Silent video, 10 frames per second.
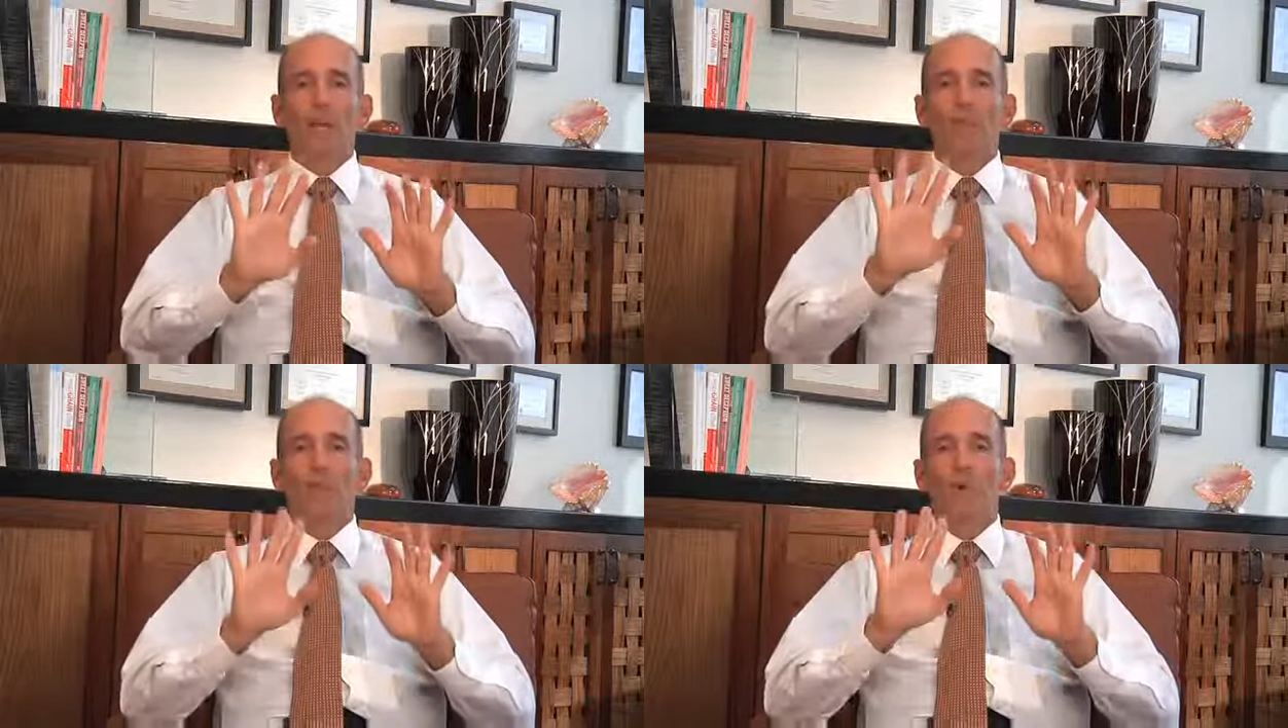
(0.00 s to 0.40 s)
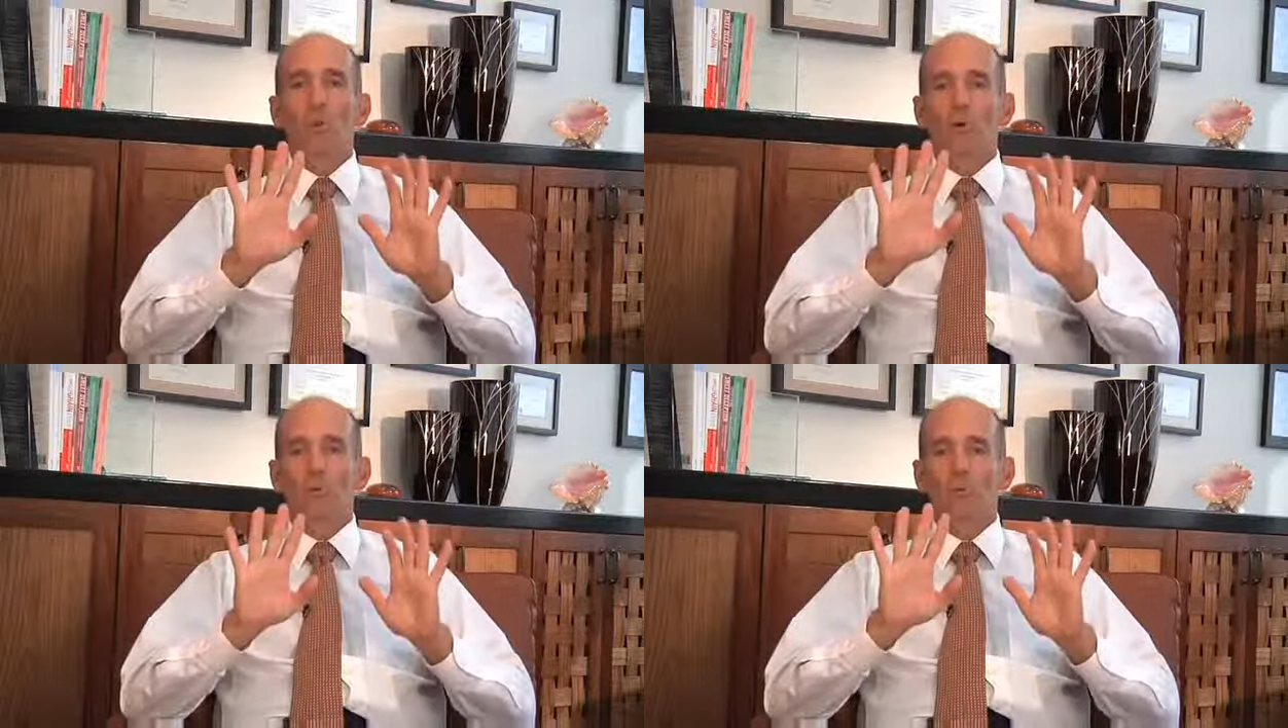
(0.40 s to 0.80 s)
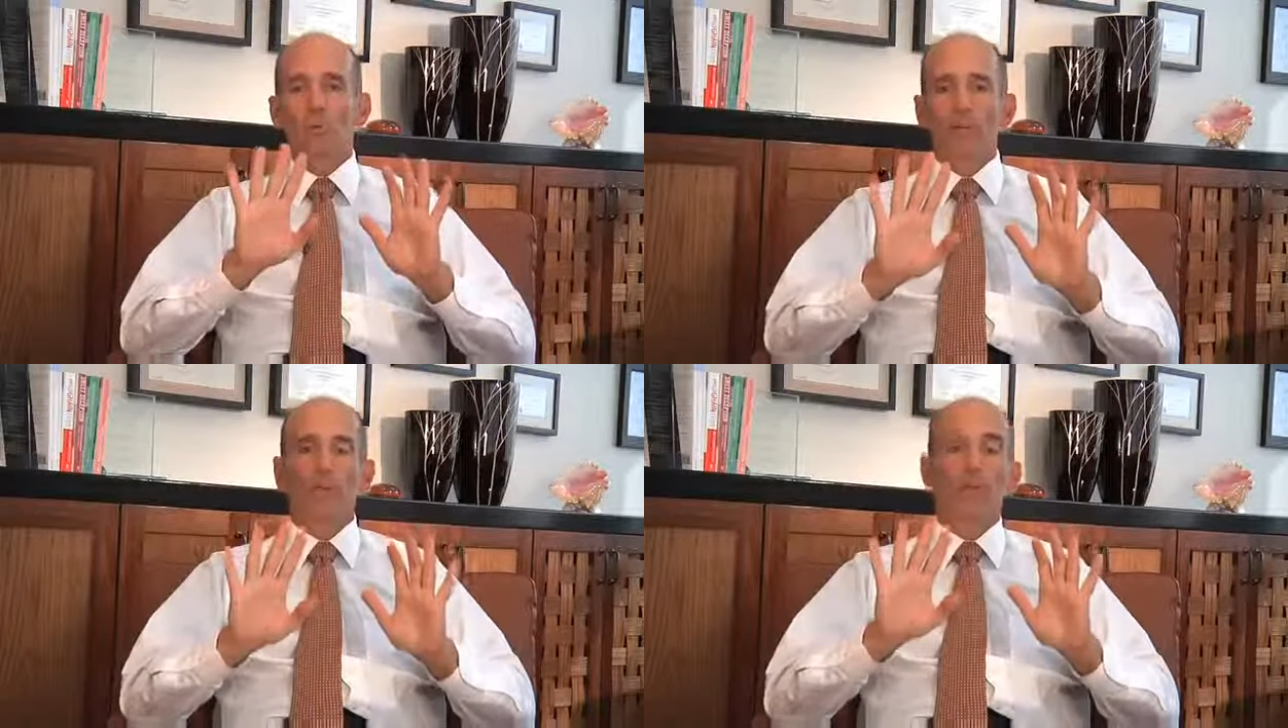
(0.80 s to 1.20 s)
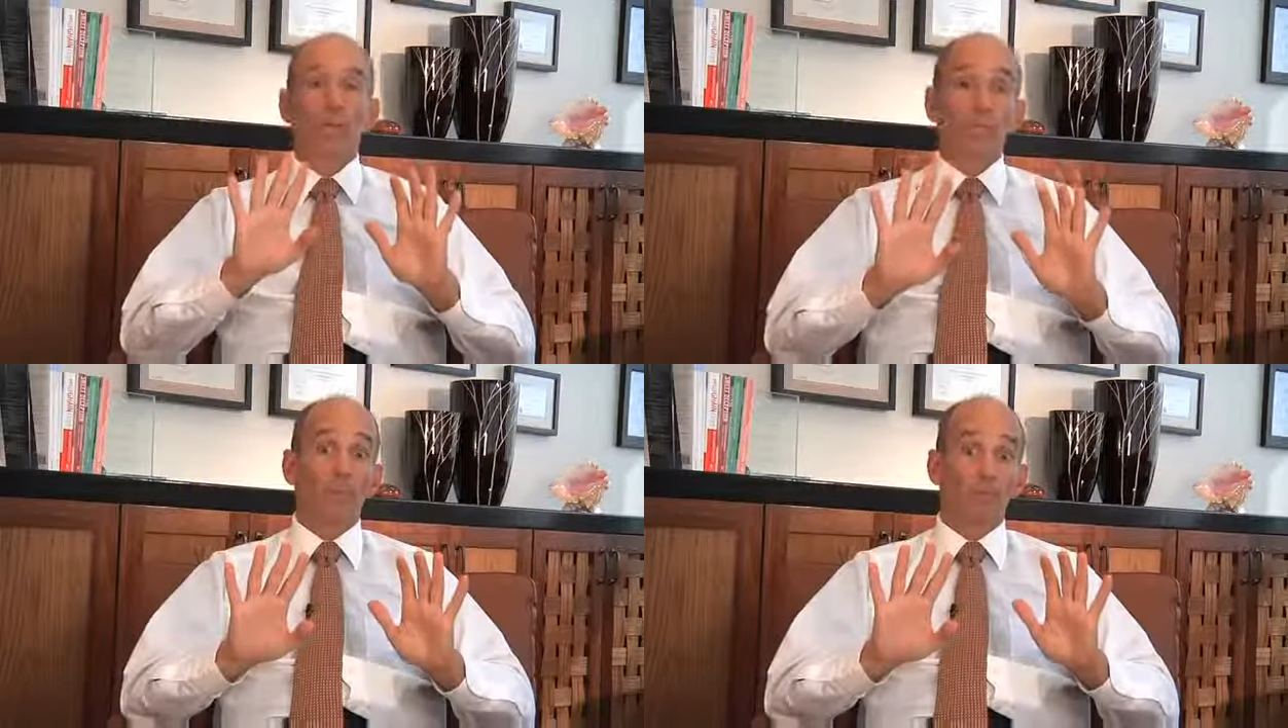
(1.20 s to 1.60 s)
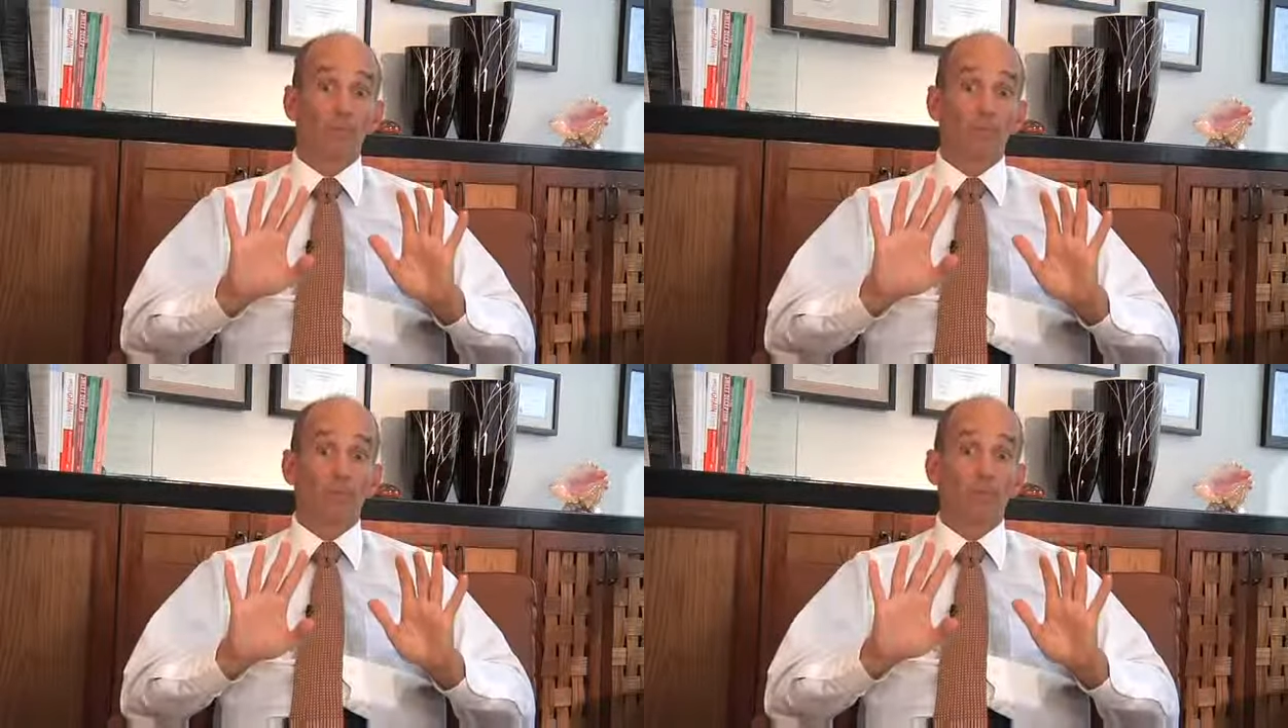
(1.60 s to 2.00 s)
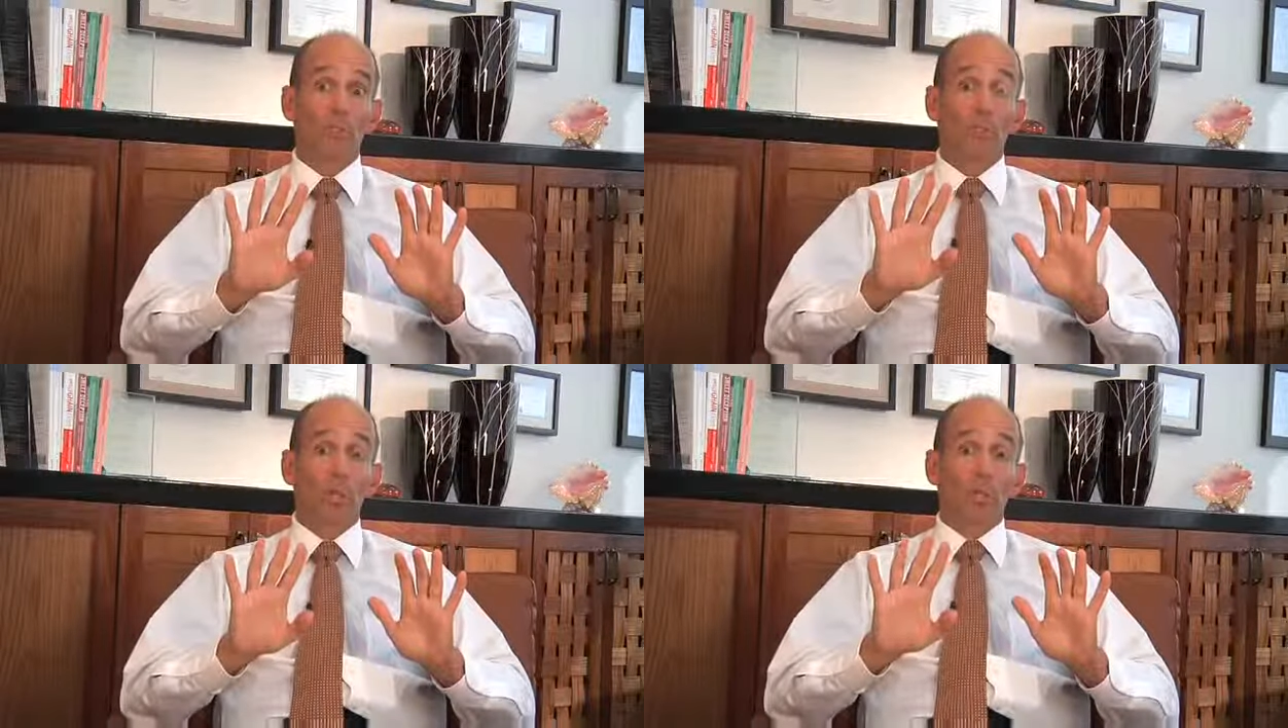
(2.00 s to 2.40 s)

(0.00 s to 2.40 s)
or one of your friends or neighbors who is